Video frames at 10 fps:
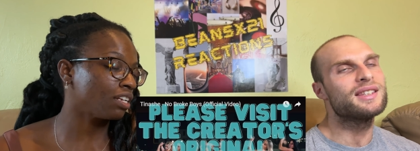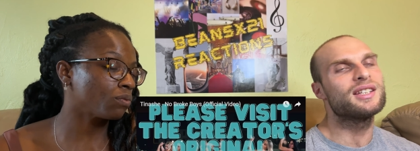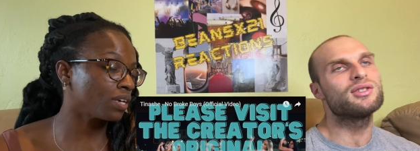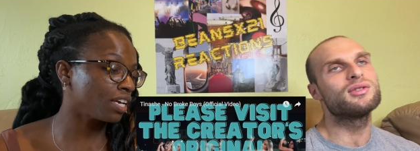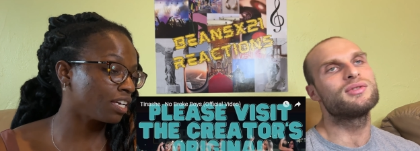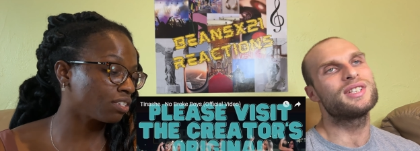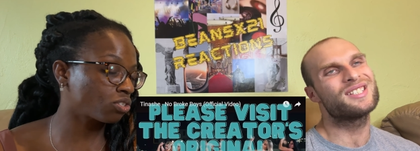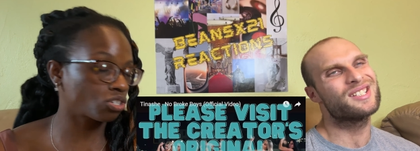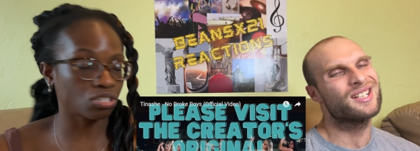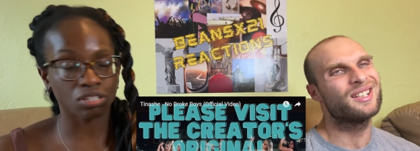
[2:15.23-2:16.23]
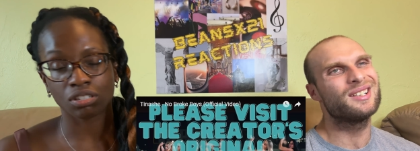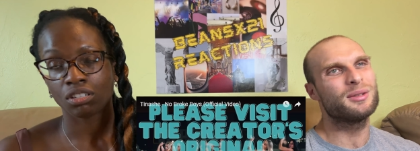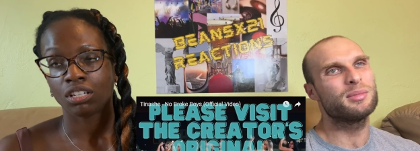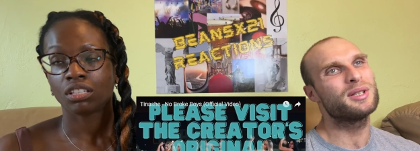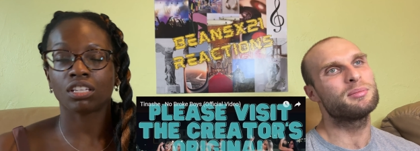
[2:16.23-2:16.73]
Speaker 1: think reach. you're reaching a little
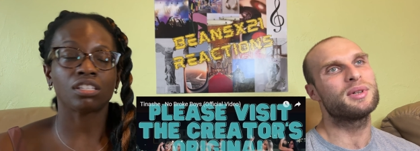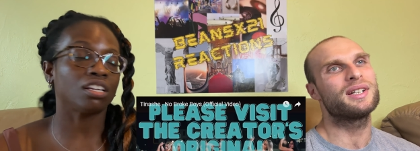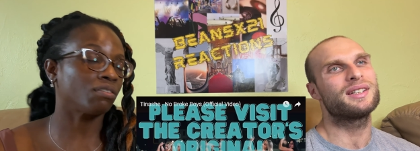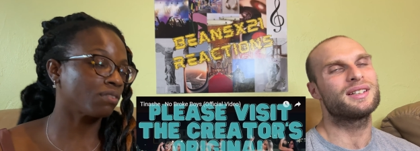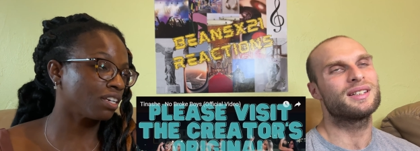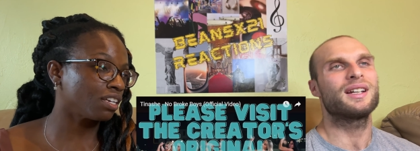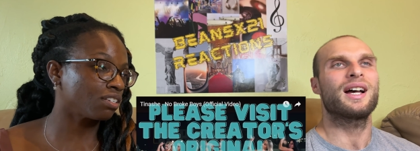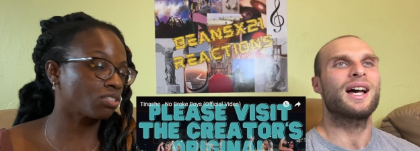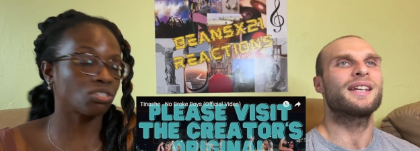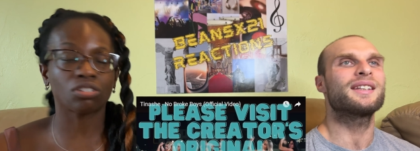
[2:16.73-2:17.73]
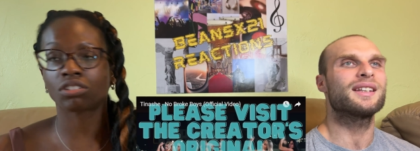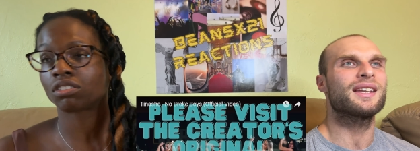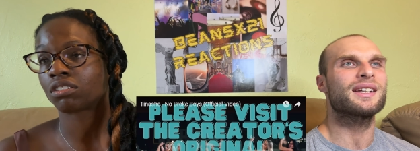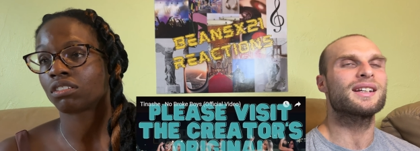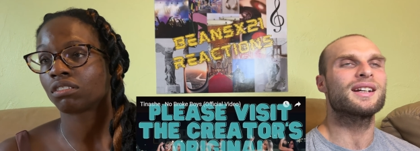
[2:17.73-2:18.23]
bit. It's but I can I
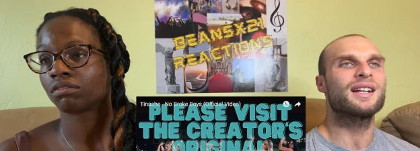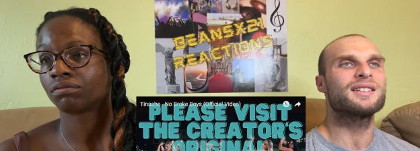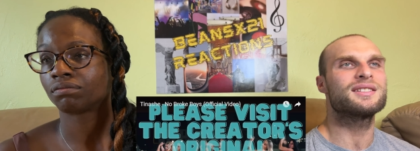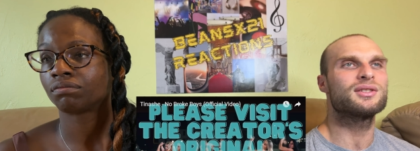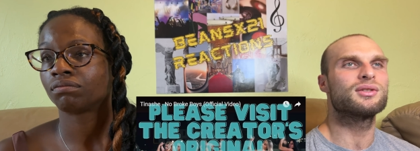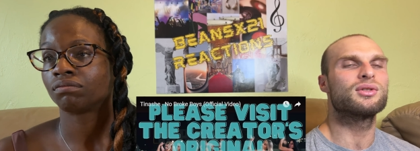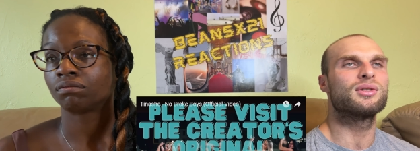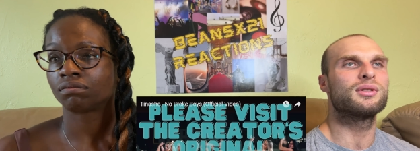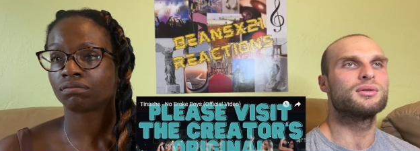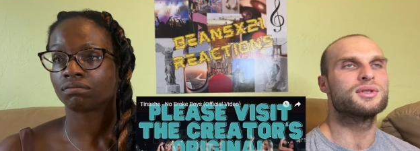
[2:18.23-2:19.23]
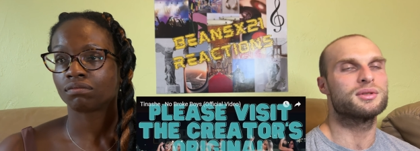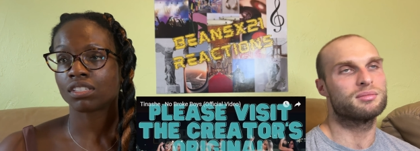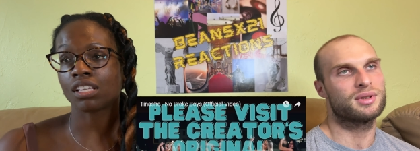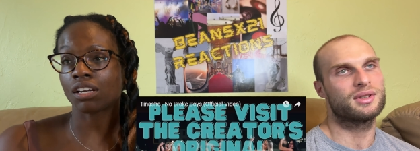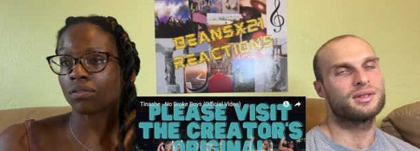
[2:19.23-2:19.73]
can kind of see your conclusion. It's but,
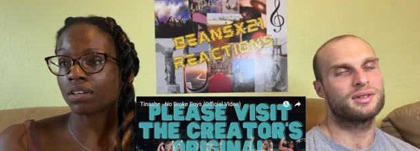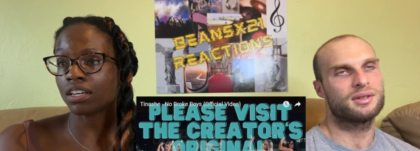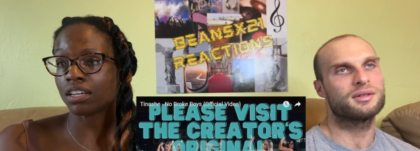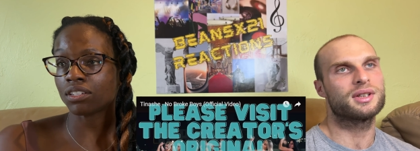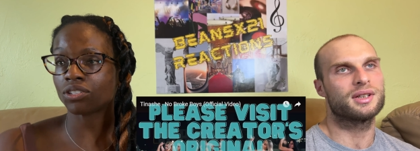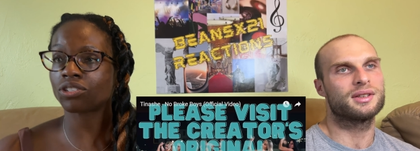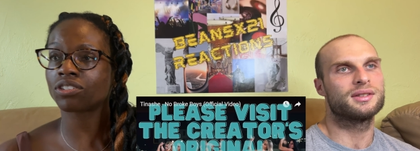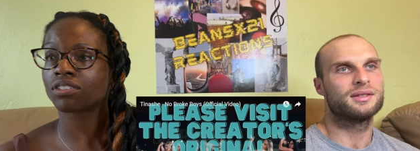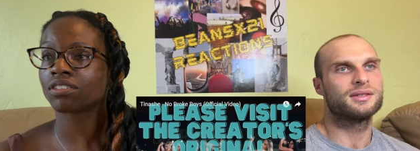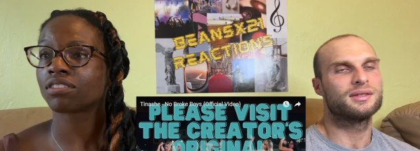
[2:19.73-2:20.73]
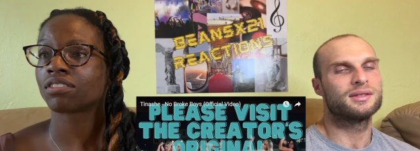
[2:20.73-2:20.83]
not a reach. Okay.